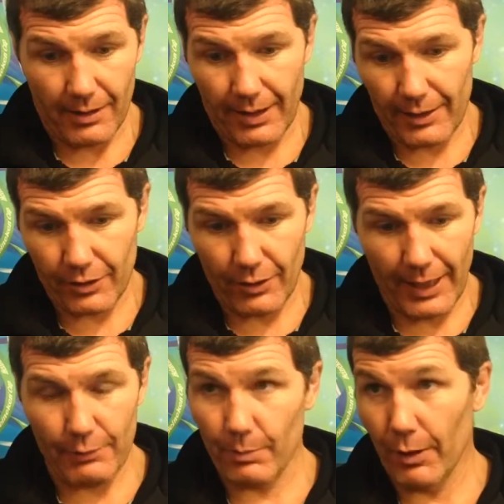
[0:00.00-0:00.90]
Glasgow
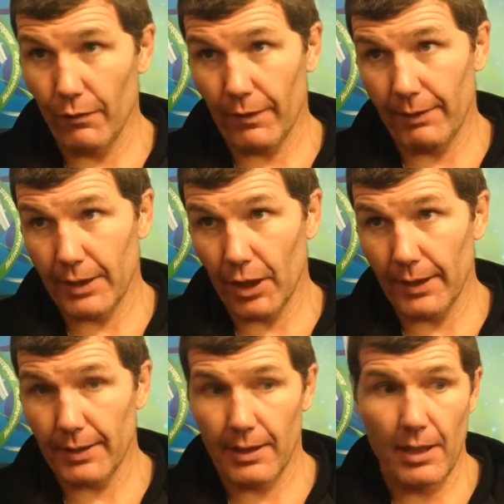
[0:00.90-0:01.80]
games were both very
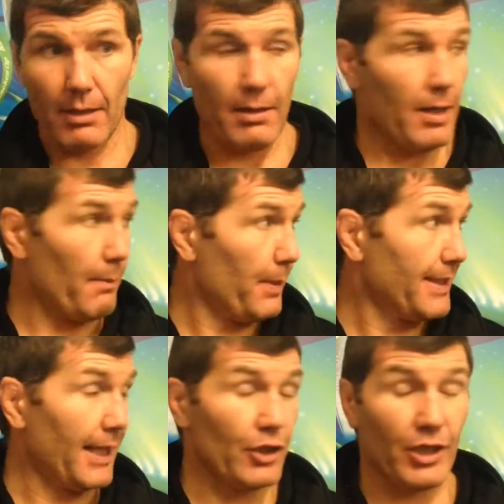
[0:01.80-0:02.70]
tight.
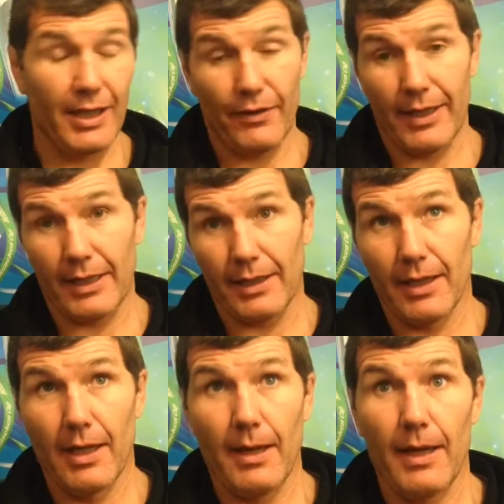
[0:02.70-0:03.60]
Potentially, I think
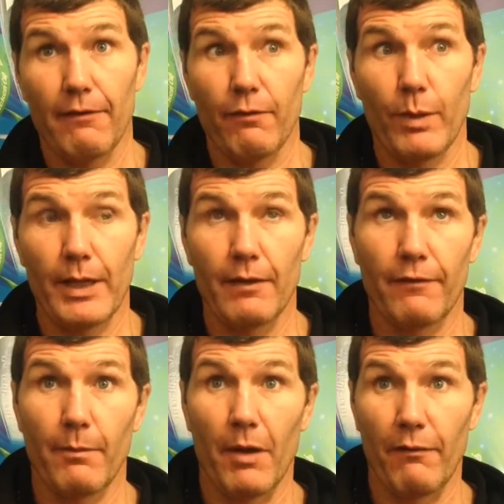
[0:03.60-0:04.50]
if we'd
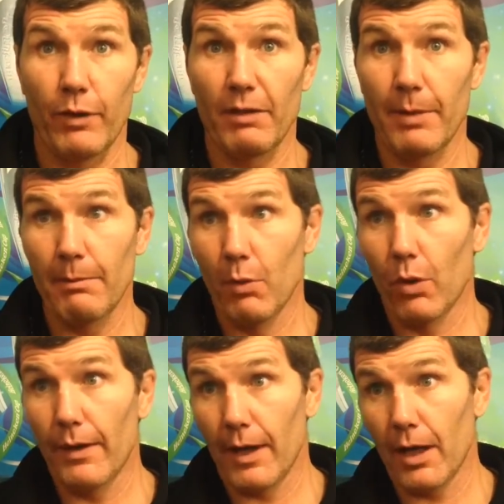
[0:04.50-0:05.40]
have been
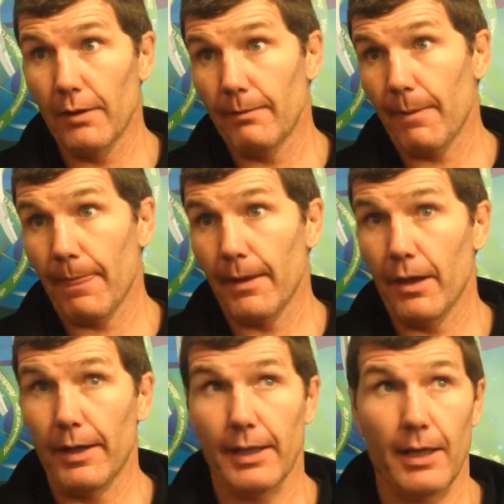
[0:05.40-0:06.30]
more in the hunt in the
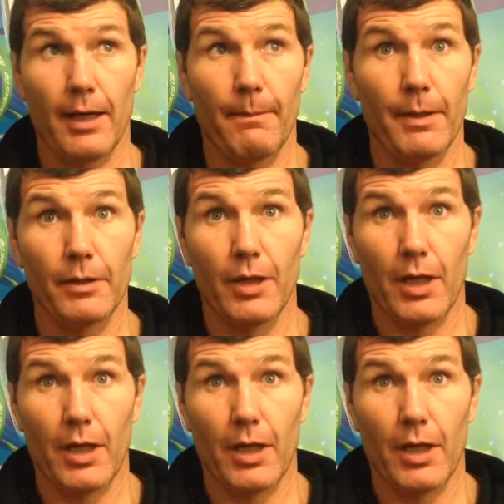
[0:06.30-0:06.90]
Heineken Cup and